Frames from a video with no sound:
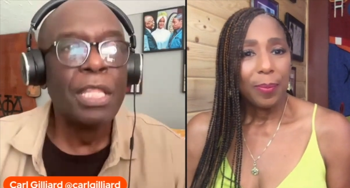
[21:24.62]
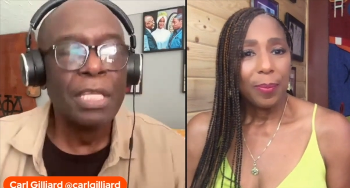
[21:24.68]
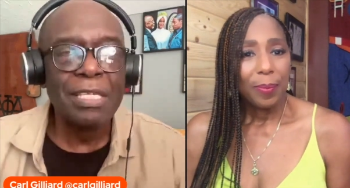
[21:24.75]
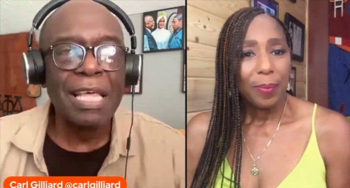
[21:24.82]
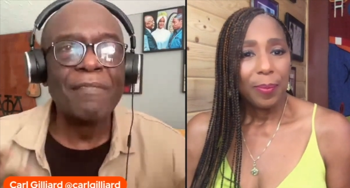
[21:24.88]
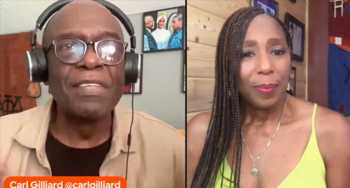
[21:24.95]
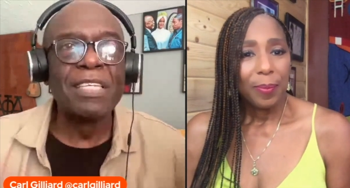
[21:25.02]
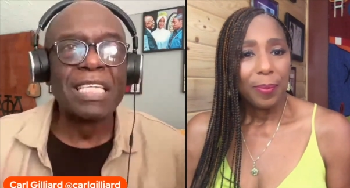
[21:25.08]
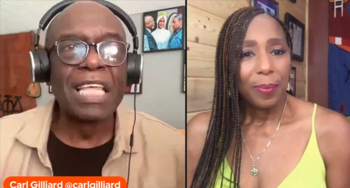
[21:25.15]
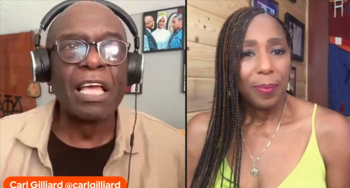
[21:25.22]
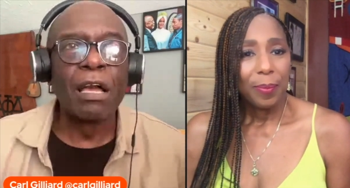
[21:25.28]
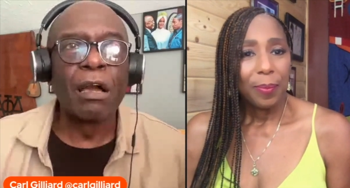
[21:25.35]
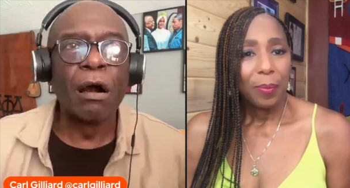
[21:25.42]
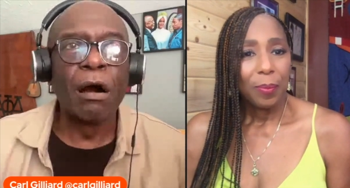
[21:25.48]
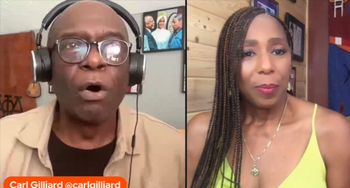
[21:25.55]
Speaker 1: He used to have this
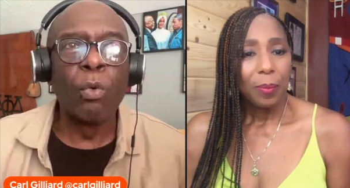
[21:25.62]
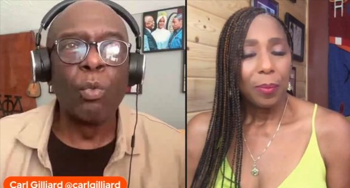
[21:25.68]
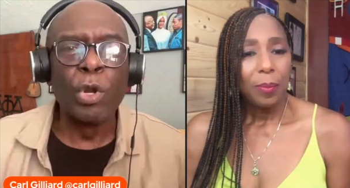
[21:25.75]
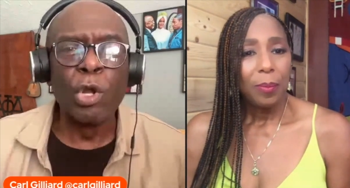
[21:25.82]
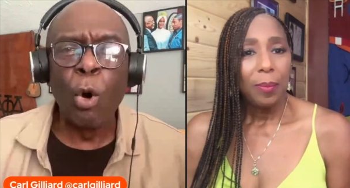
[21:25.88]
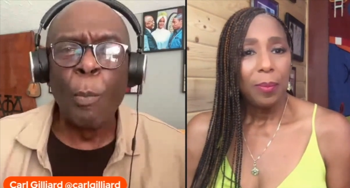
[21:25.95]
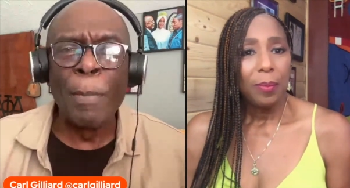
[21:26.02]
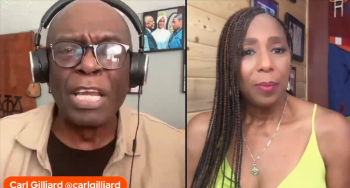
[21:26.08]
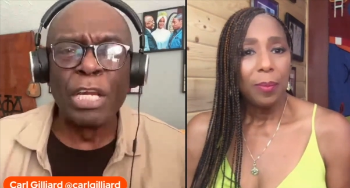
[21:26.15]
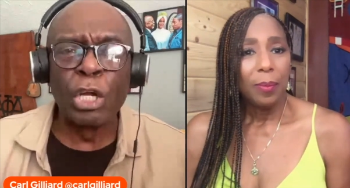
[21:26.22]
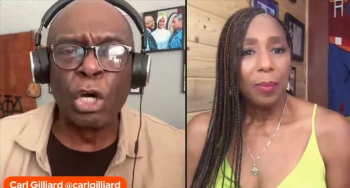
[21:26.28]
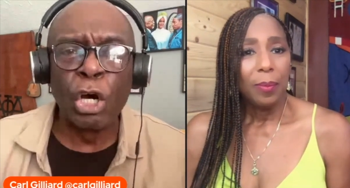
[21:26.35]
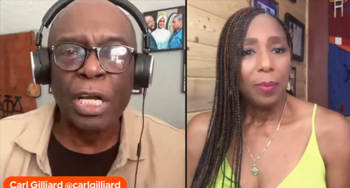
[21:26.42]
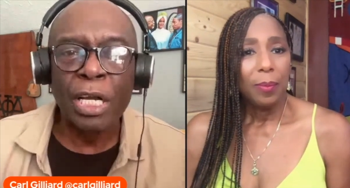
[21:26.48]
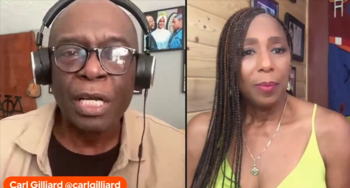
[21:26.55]
thing called Real Men
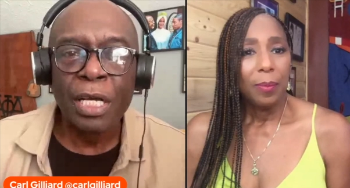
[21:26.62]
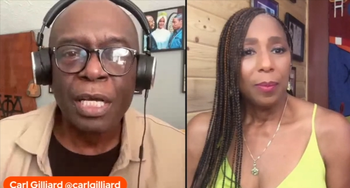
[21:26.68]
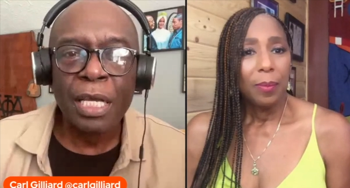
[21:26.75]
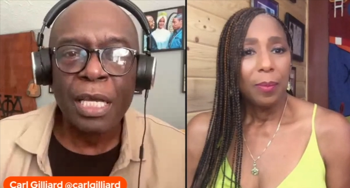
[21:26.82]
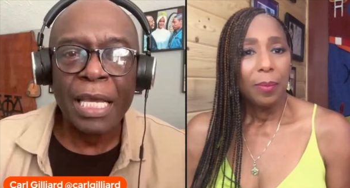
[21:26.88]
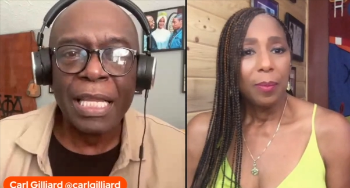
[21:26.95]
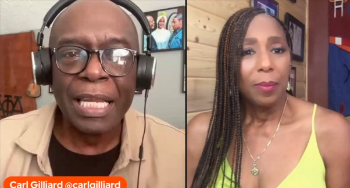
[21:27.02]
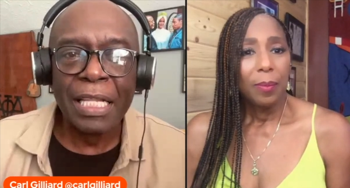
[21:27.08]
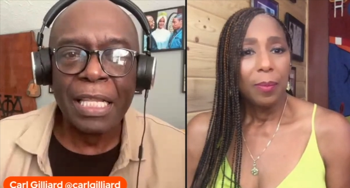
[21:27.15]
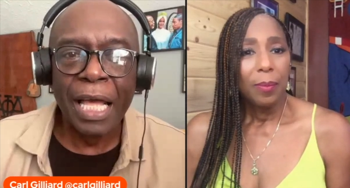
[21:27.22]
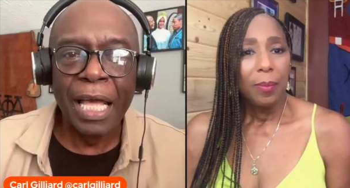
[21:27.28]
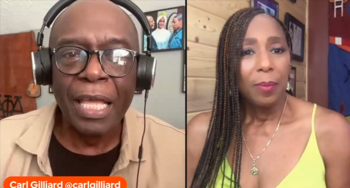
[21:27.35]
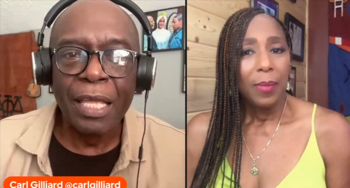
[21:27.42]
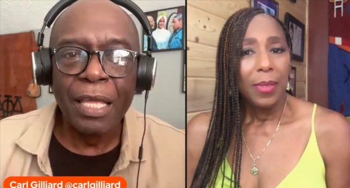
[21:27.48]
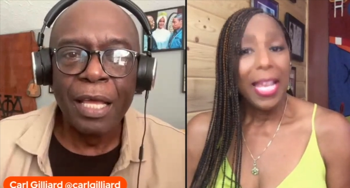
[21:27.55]
Cook in
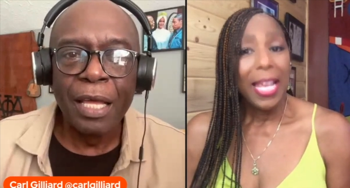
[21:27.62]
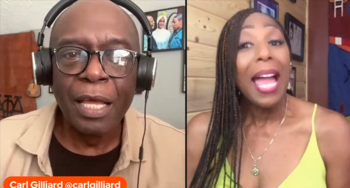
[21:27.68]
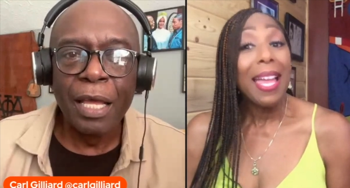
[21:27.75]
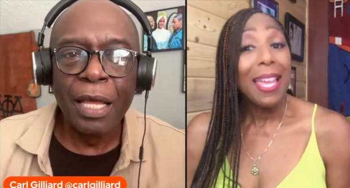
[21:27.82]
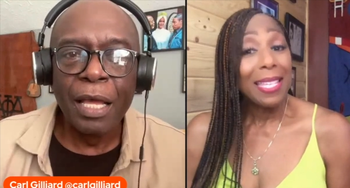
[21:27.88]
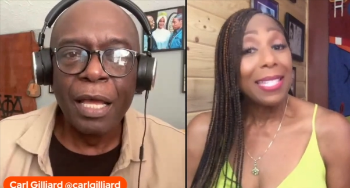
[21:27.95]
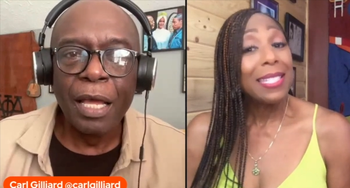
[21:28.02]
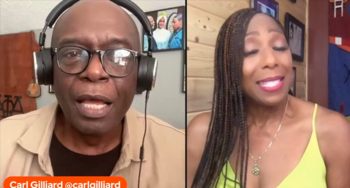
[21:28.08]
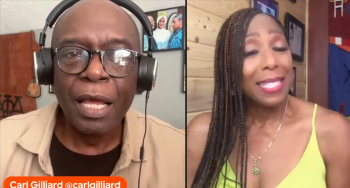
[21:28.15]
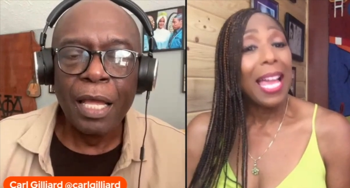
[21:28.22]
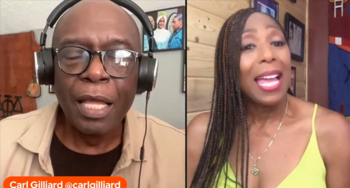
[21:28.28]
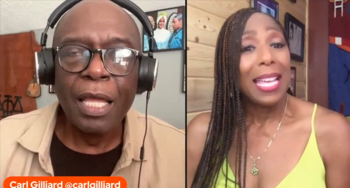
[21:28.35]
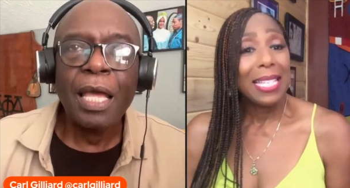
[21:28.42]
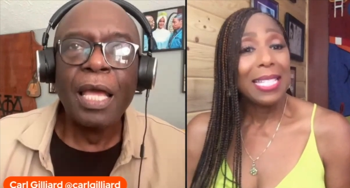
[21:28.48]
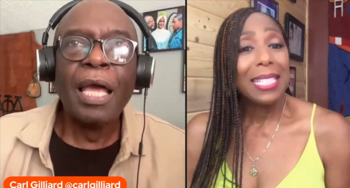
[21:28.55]
L.A.
Speaker 2: Yes,
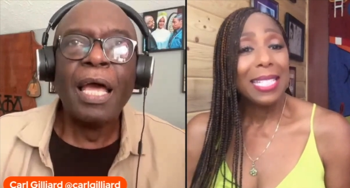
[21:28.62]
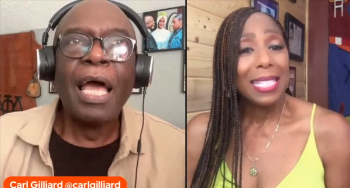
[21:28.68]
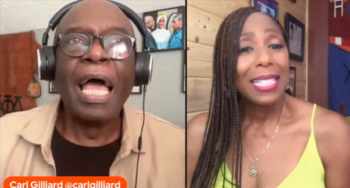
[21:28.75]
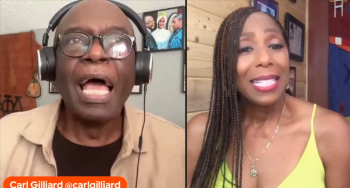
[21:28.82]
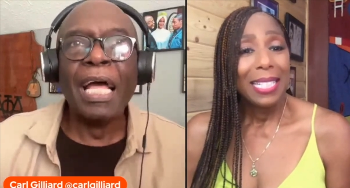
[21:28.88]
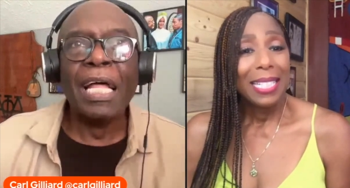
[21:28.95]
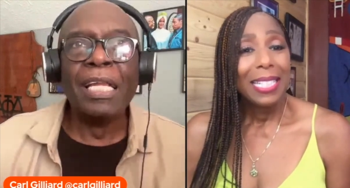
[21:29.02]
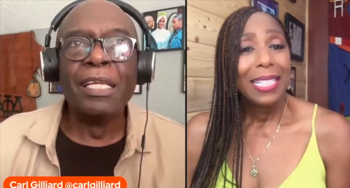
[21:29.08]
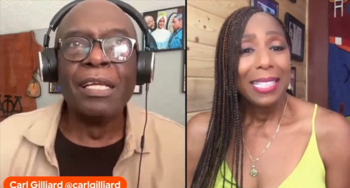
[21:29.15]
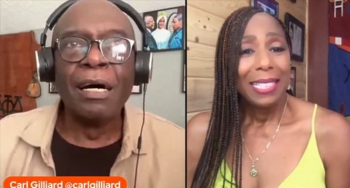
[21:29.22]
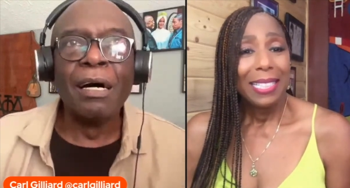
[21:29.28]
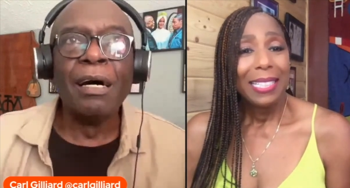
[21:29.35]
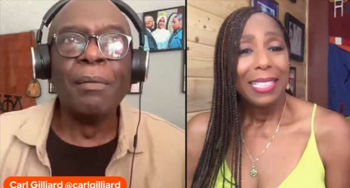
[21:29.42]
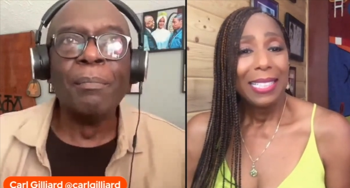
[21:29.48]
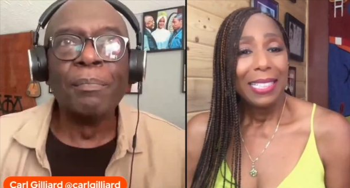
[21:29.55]
yes.
Speaker 1: And
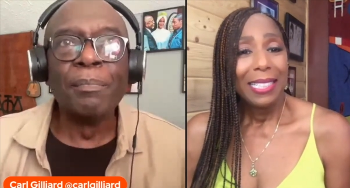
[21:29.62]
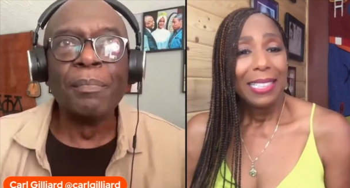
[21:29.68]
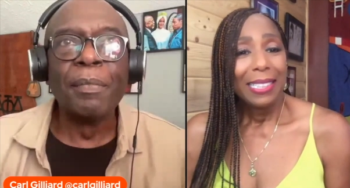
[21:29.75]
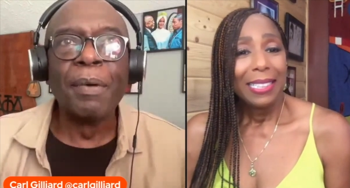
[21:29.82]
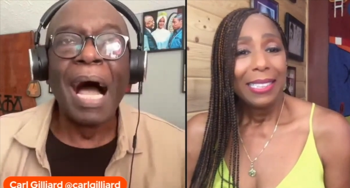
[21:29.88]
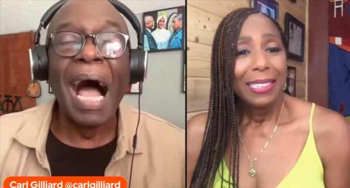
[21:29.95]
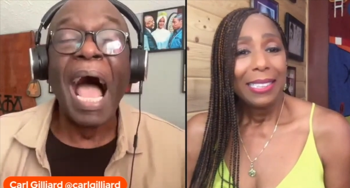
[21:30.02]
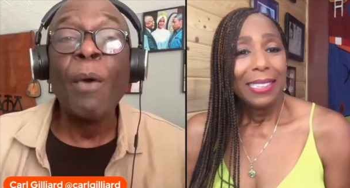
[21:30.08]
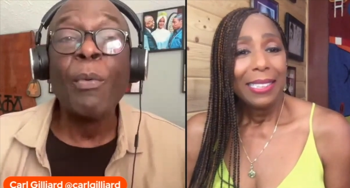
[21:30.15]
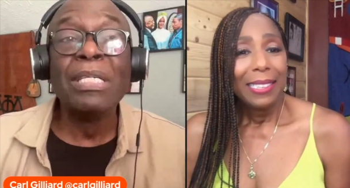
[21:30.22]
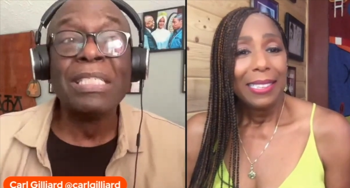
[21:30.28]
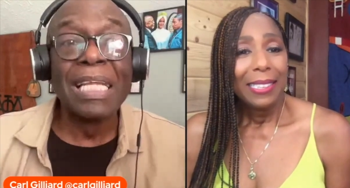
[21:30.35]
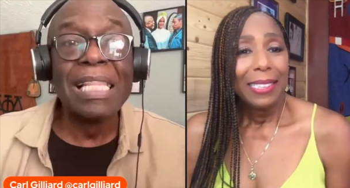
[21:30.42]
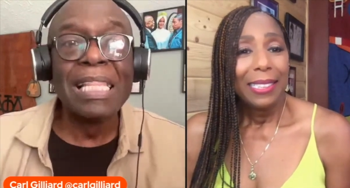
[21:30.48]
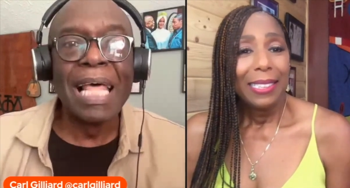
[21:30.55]
um, I
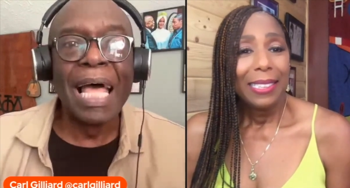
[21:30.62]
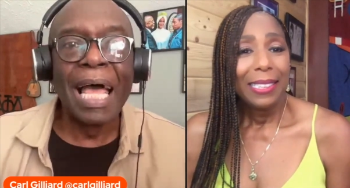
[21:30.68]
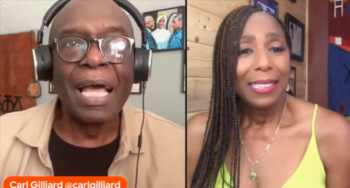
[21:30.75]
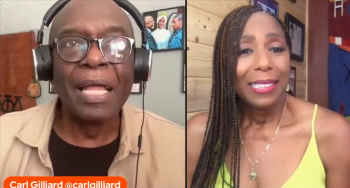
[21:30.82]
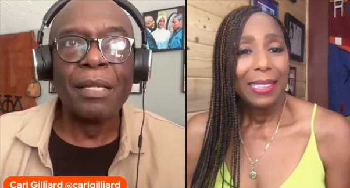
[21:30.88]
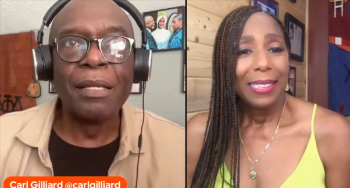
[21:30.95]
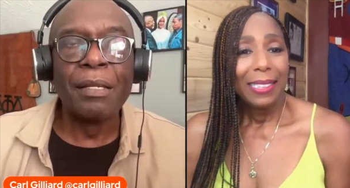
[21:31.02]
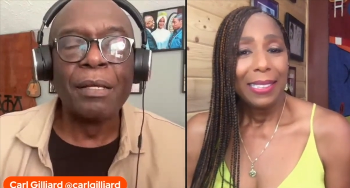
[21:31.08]
was in that